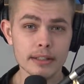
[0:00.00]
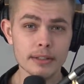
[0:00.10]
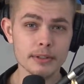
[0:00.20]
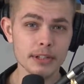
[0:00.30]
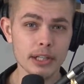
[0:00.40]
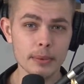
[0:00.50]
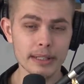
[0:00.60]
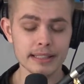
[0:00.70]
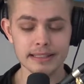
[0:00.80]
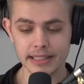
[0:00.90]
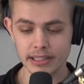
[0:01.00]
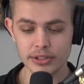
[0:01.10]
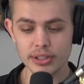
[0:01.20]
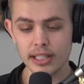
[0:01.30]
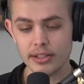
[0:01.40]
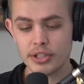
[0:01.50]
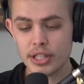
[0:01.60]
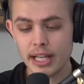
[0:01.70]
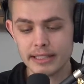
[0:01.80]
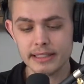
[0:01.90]
You know, we get $600
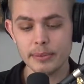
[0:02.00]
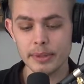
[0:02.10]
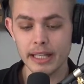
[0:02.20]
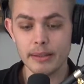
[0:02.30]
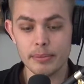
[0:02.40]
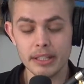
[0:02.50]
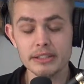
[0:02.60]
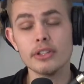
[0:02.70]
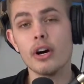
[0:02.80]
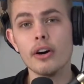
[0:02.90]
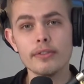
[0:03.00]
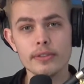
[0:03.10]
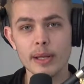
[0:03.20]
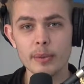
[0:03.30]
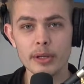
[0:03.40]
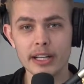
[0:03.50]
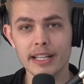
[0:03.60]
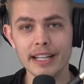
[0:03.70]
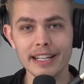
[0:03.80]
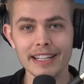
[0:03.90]
checks and then we get pissed off that we're
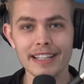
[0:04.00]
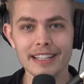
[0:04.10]
getting